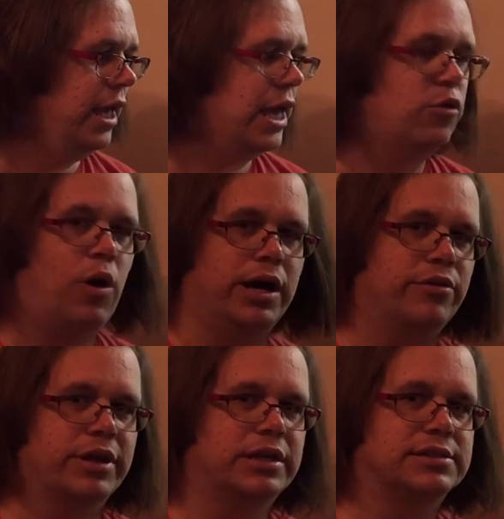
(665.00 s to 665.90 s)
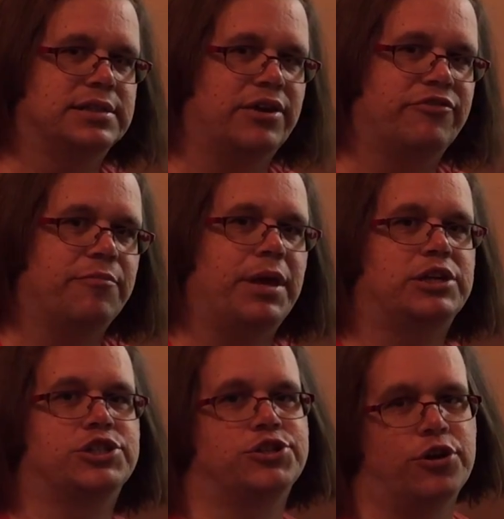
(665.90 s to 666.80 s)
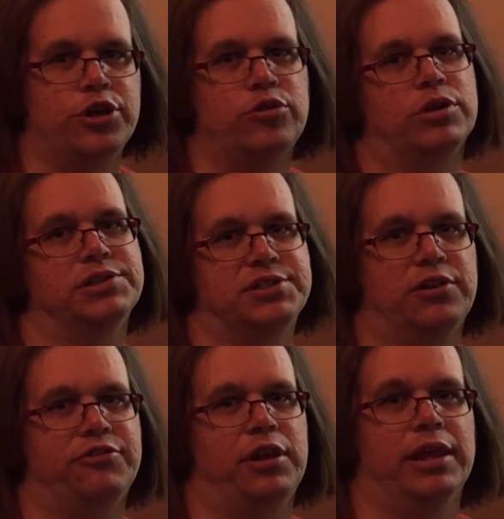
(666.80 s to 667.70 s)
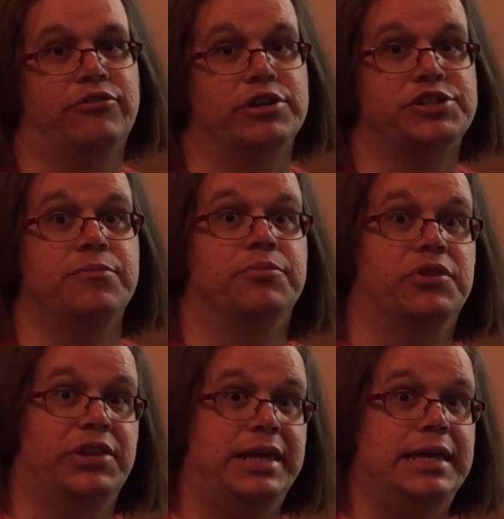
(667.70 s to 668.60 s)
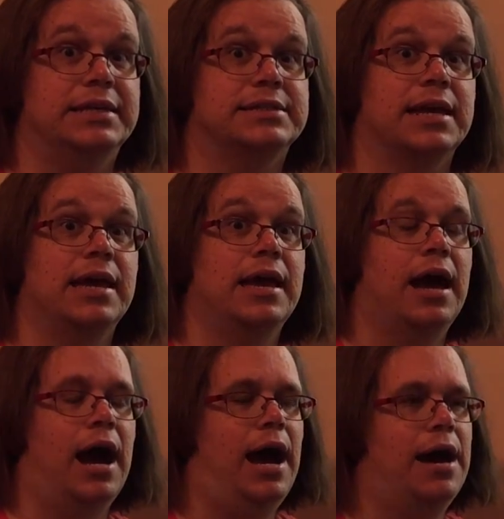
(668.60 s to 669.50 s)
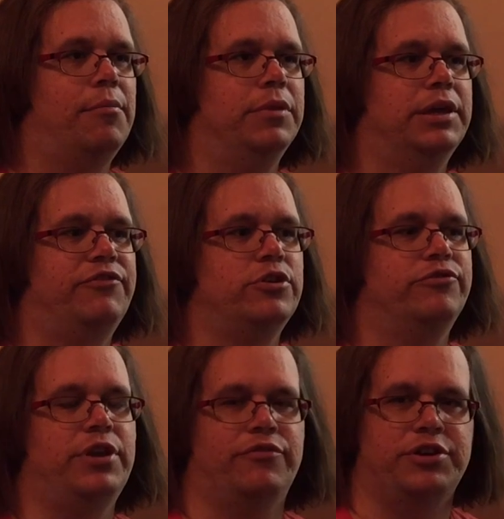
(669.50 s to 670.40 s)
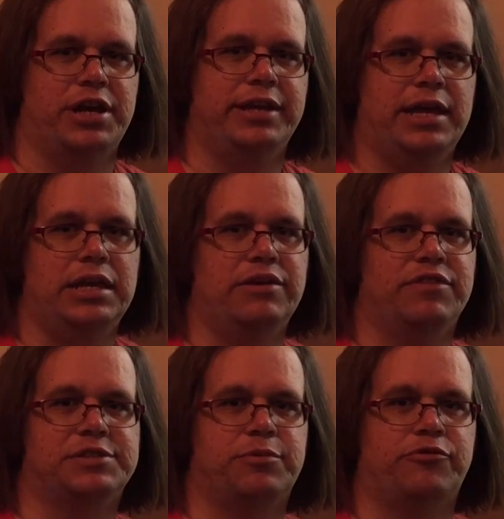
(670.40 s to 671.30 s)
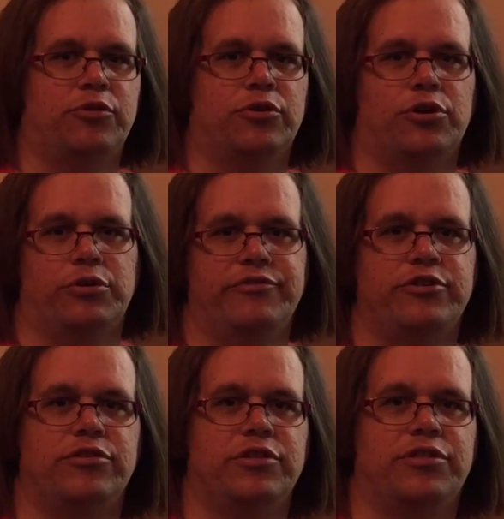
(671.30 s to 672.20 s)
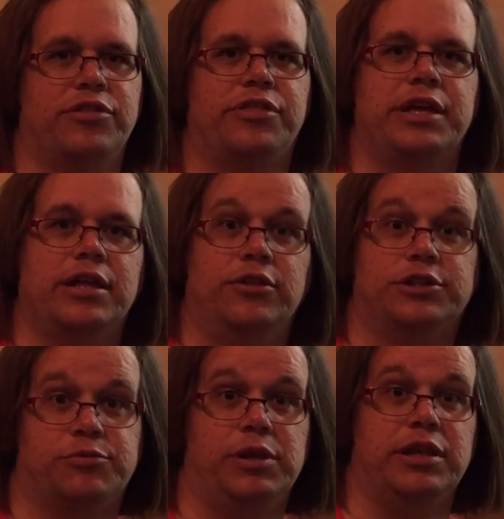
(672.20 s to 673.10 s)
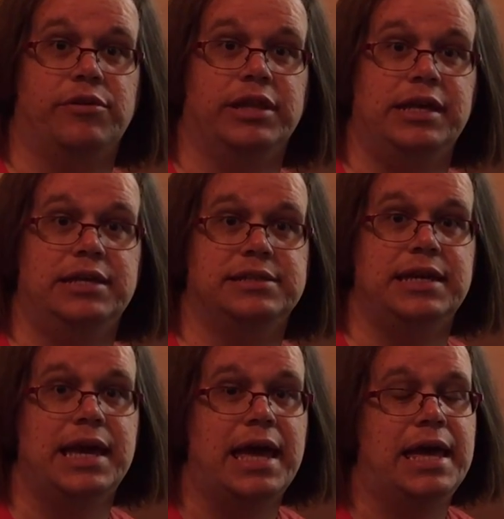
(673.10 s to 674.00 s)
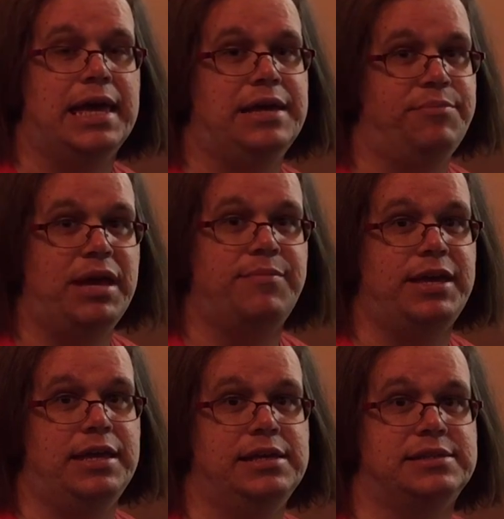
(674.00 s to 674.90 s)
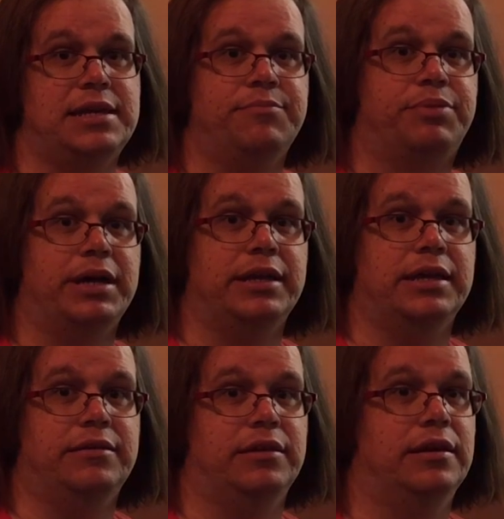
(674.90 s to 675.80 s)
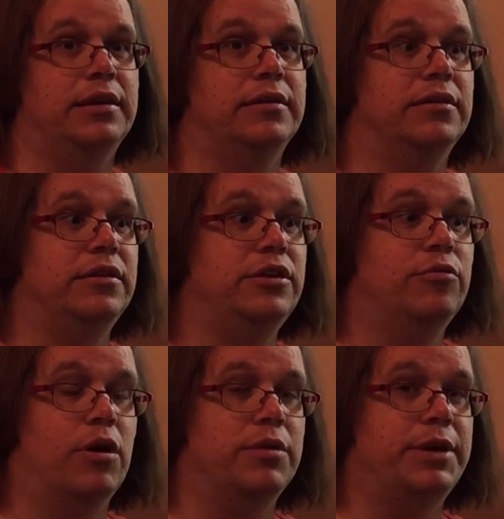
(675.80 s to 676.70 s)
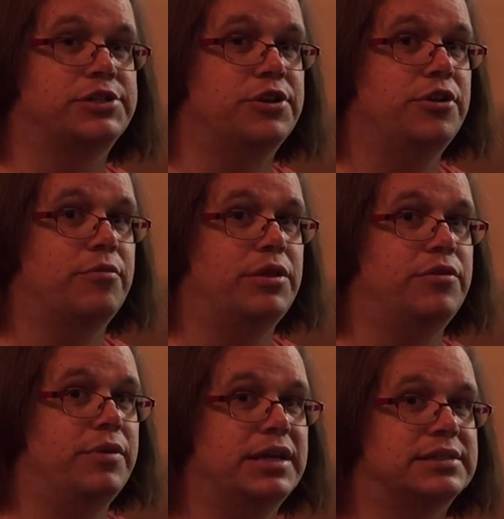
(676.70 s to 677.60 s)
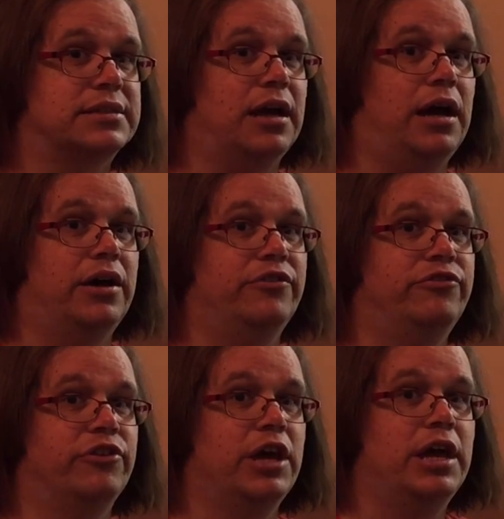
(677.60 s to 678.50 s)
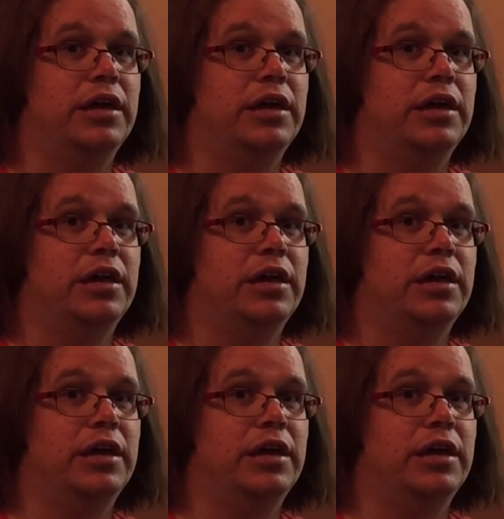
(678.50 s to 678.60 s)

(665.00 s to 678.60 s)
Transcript: wiring and stuff, make sure you consult an electrician, please. If you've never done any of this before, or if you think it looks really, really easy, it may be easy, but you want to make sure you run the risk of,